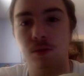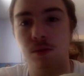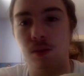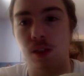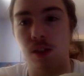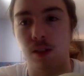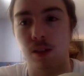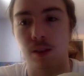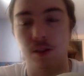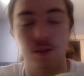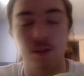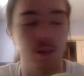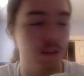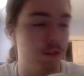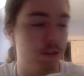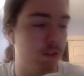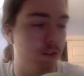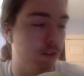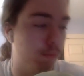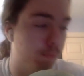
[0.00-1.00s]

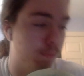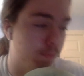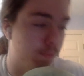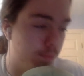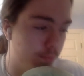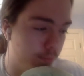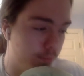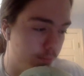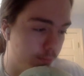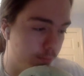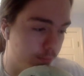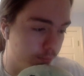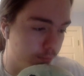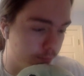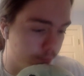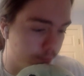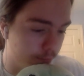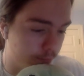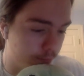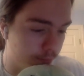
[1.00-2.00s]
That's good.
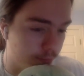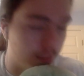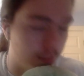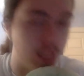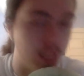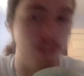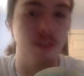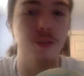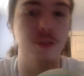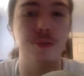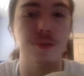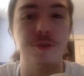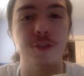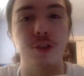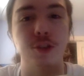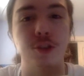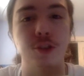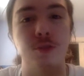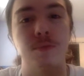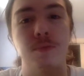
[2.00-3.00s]
That includes
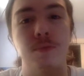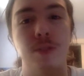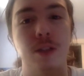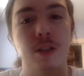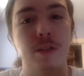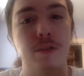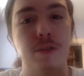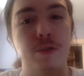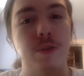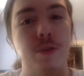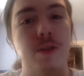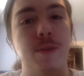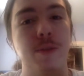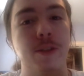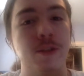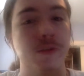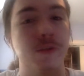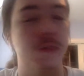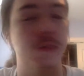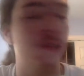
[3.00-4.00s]
food. Con food's
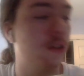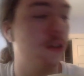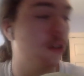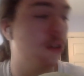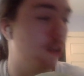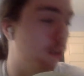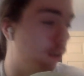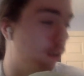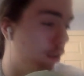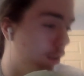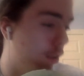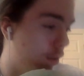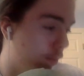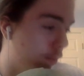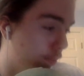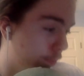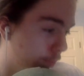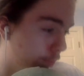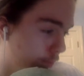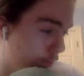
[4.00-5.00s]
expensive.
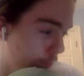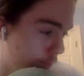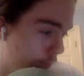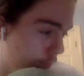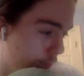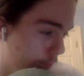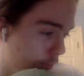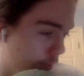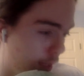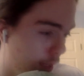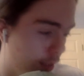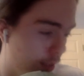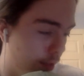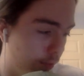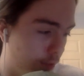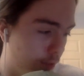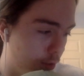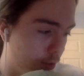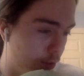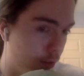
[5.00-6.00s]
Now that
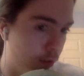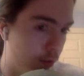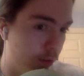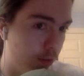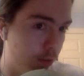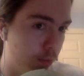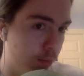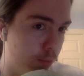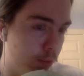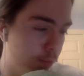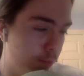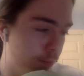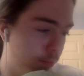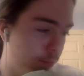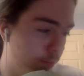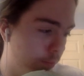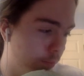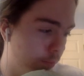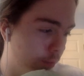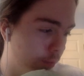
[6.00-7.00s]
I've gone on a little bit,
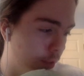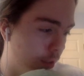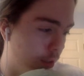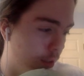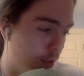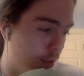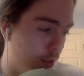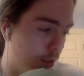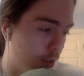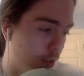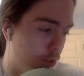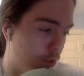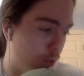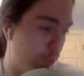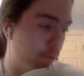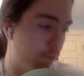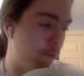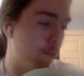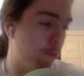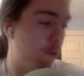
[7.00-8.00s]
do I
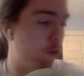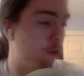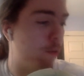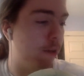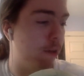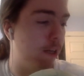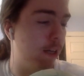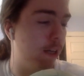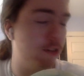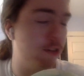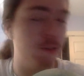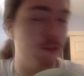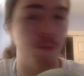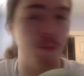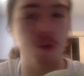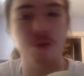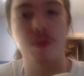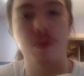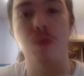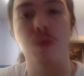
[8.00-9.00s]
prefer Pokemon X or
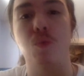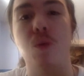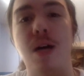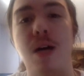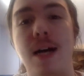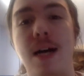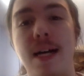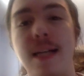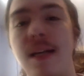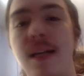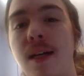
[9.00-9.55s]
Pokemon Y?